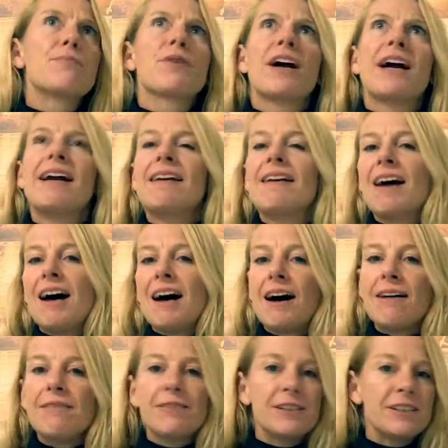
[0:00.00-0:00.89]
pray,
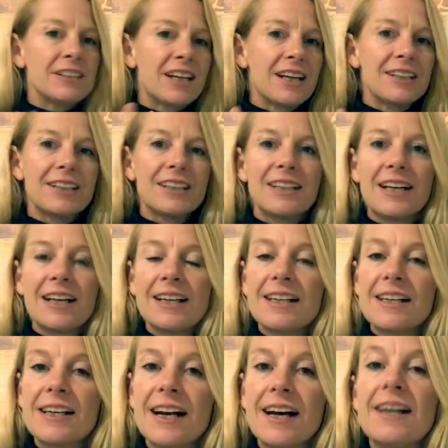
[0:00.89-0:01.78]
love and
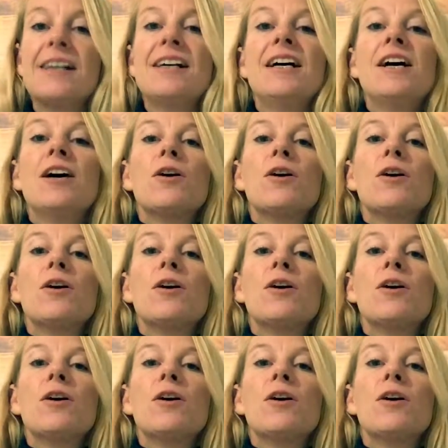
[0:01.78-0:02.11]
da-da-da-da-da.